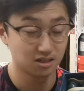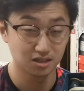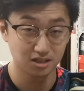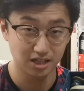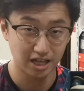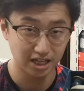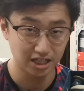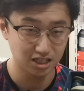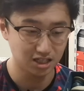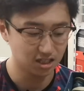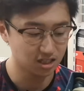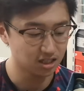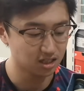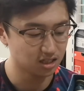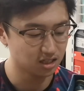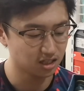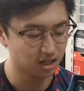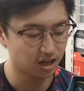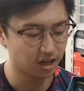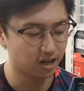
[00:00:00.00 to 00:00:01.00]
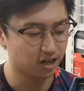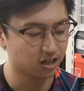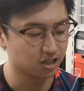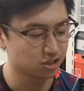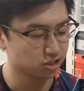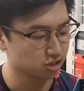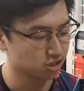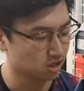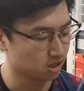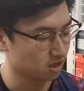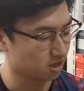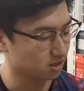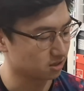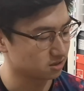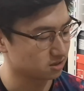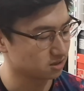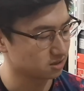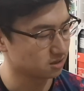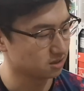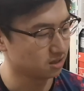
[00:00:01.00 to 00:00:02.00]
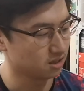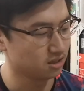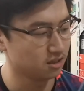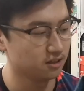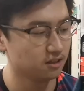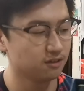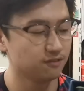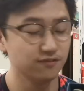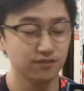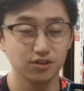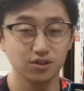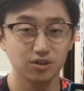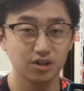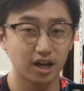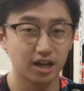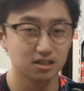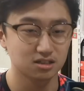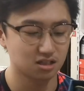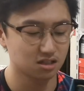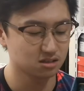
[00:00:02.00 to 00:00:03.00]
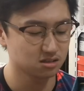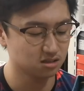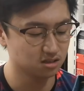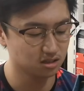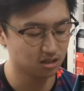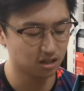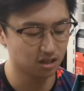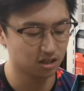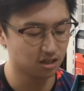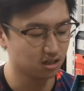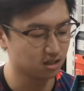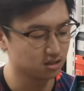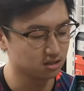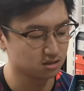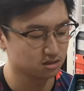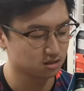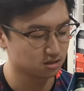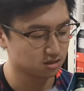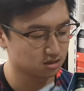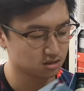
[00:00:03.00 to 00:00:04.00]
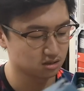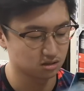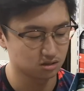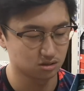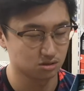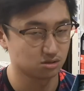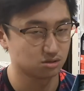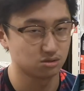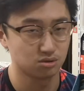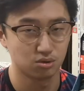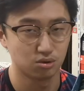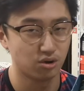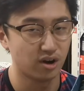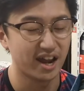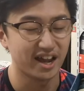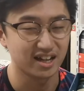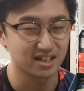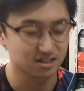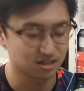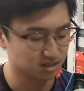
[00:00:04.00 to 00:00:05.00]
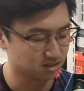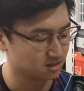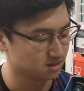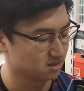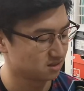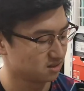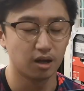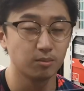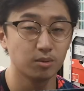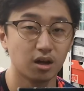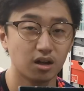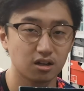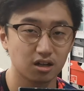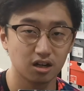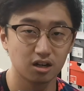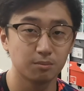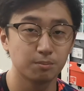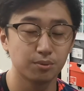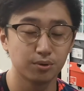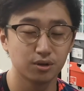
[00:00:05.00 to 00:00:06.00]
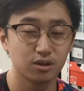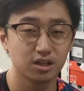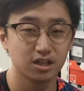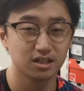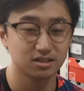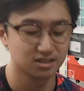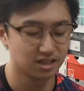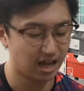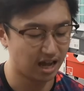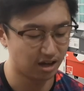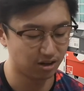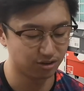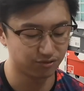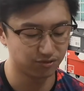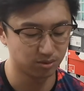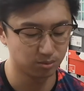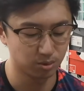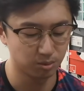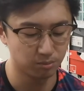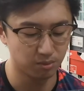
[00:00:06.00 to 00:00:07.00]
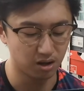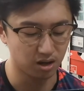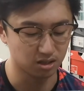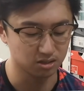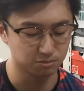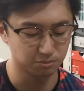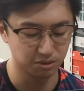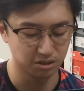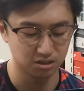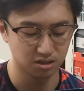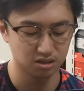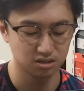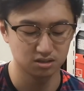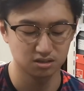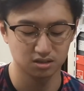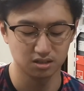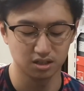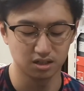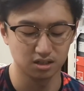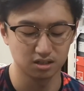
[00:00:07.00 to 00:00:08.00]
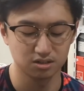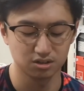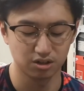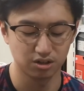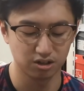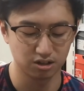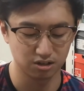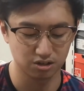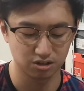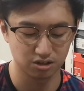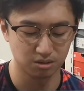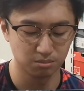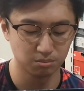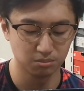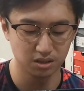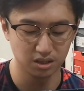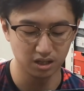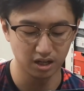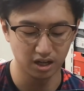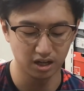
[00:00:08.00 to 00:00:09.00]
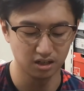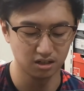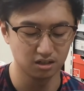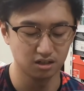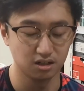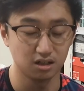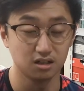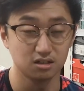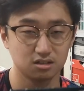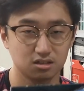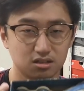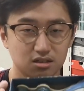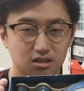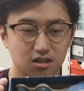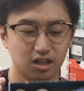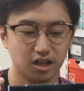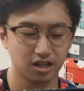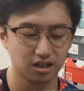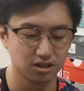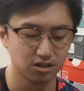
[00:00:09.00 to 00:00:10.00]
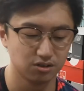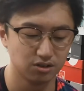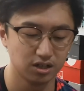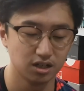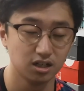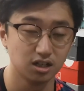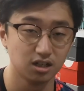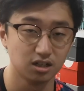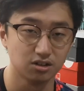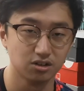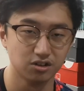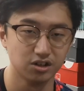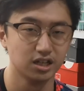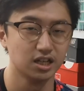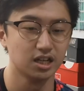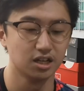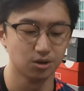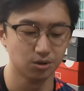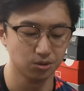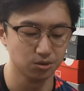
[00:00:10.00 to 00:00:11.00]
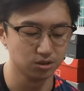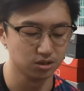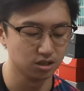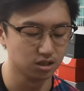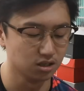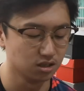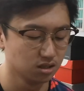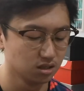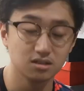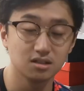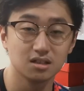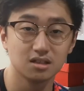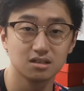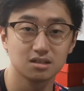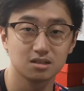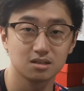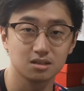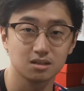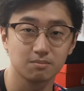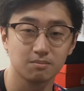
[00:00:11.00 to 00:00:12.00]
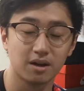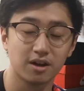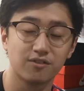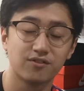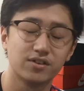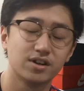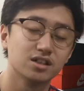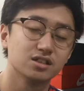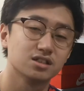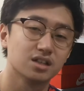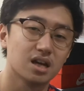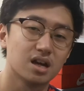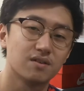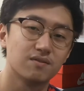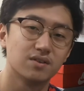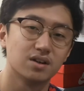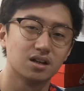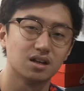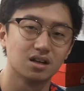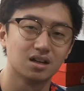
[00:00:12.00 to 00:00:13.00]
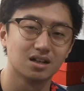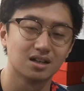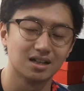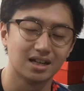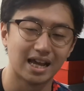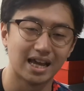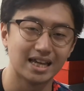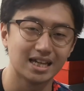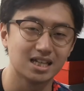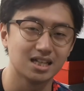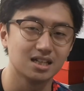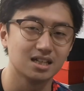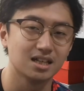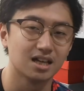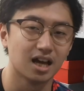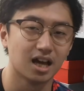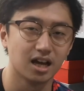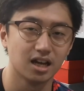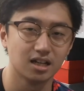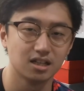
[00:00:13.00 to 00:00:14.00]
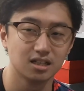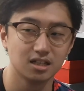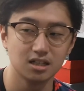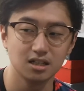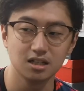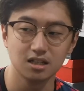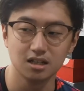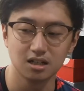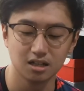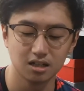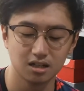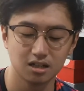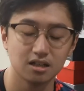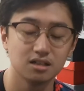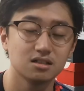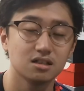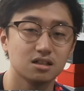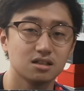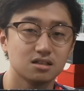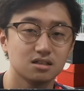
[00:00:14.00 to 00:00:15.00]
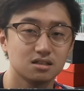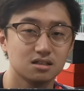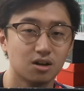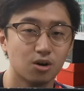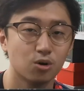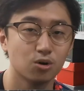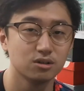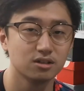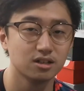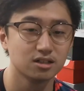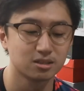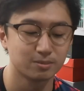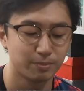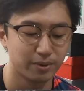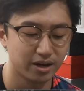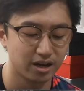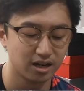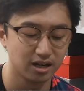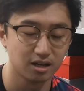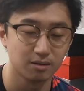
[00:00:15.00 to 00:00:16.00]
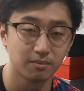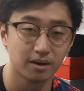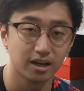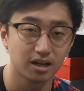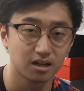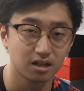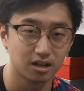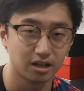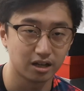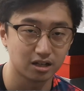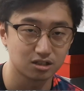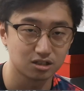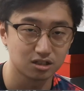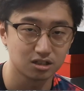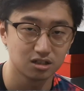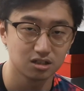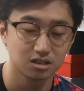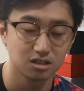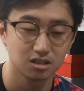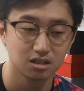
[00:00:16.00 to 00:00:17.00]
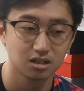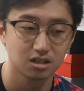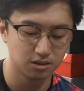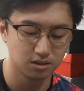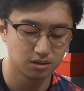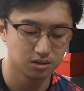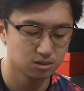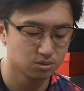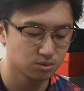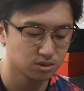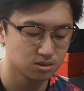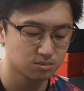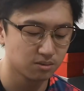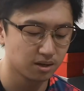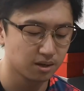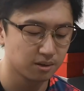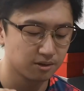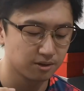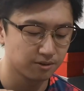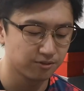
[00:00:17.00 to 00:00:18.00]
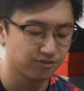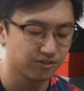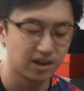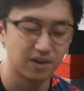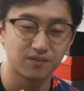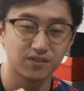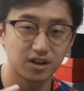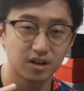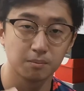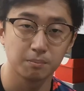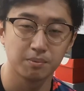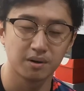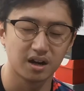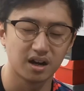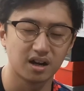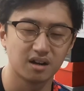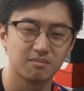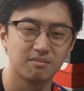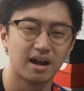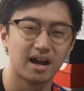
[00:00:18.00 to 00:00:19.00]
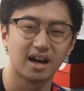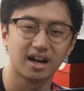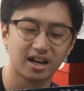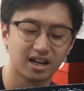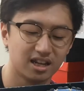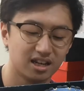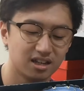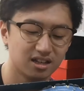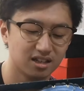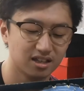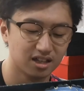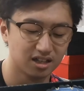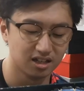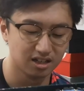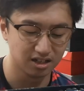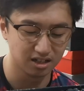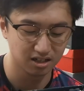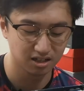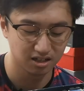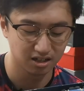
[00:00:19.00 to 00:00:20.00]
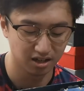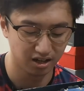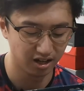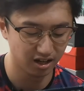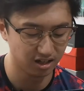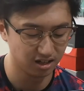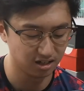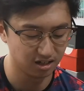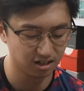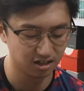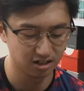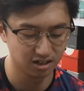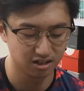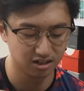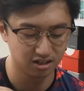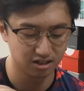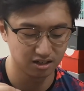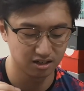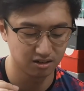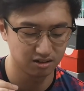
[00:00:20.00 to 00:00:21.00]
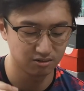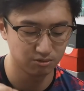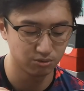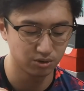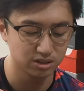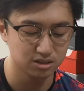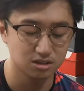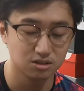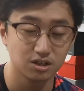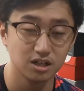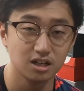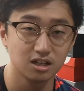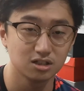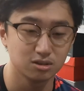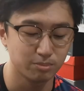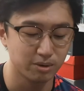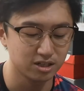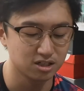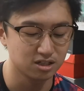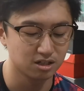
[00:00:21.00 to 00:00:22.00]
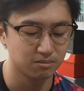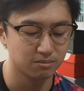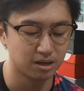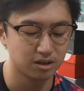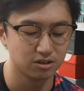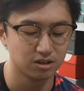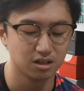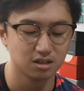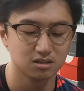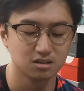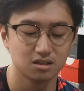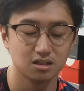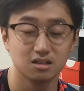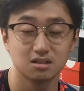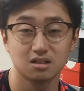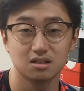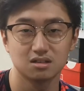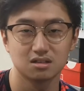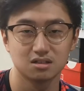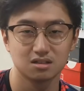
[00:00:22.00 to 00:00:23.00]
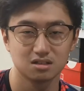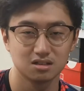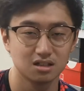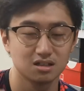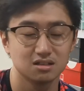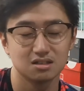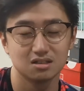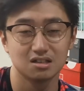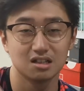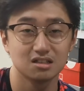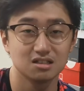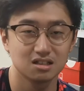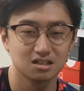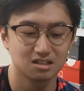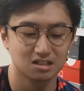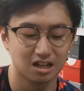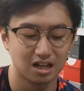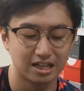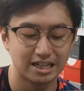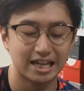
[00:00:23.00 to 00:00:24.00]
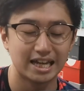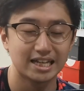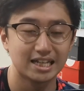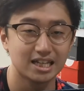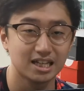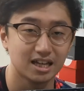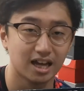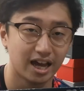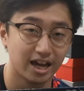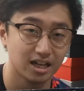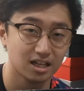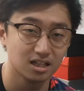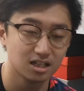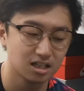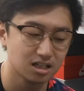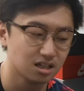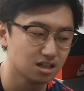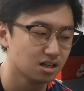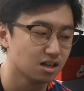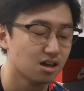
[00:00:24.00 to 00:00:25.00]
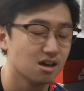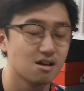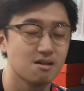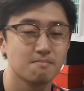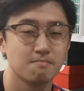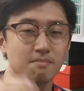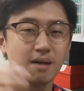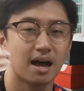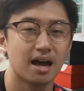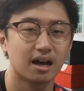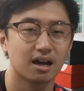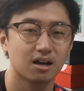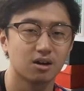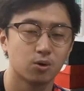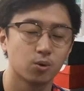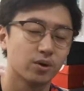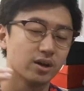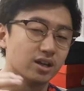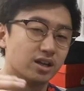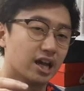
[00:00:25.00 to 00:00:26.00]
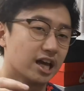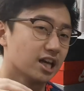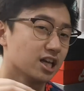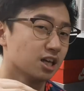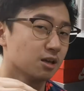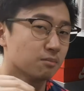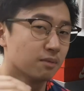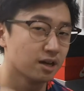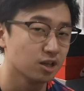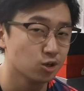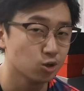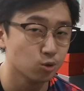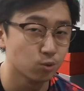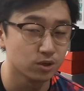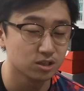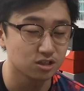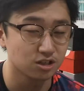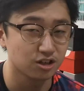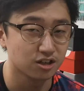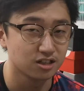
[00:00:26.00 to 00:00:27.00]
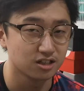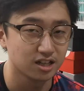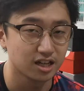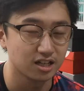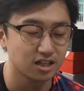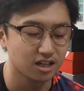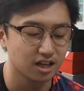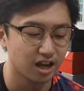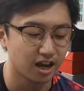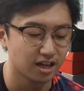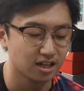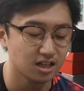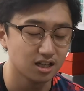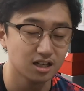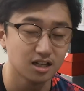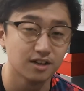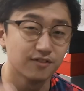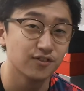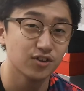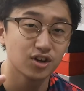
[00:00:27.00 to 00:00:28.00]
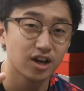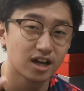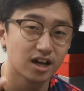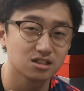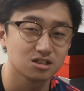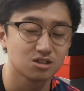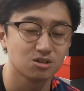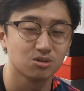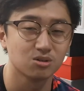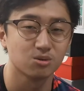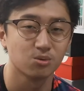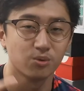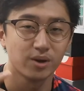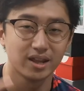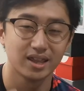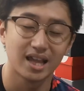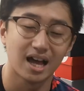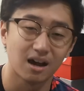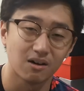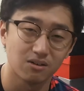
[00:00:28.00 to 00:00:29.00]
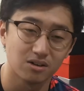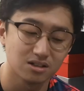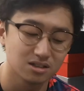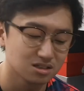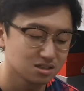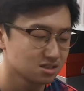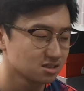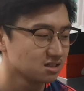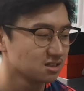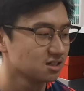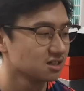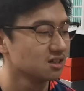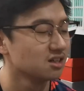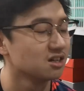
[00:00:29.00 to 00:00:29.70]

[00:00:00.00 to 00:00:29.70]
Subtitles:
a Nike Air Shox, and if you guys can see, it is wrecked. I'm not gonna pull this out from the box because it is all crumbly and is like really, really old. This is my first ever Nike ID. This is the oldest pair in my collection. This was my favorite pair back in the day. And what's really special about this is, since this is a Nike ID, back when Nike by You was called Nike ID, if you guys know when that was,